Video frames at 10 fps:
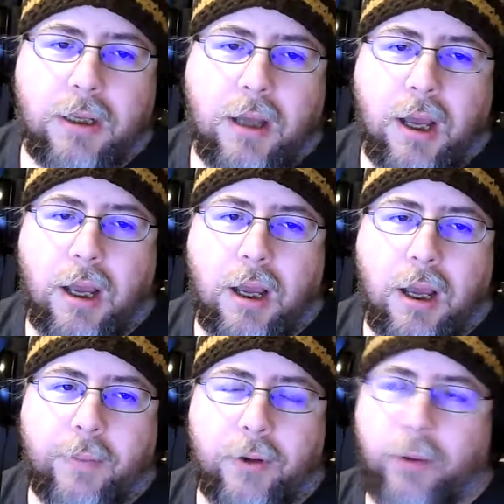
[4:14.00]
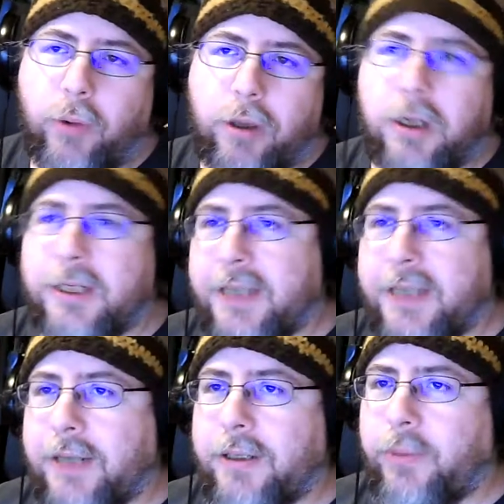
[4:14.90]
I'm going to work on a
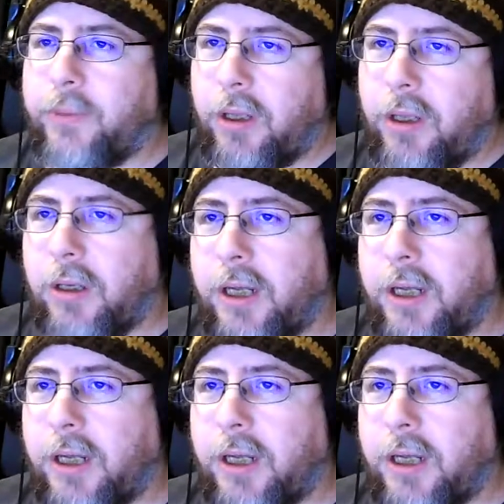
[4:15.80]
deck this week and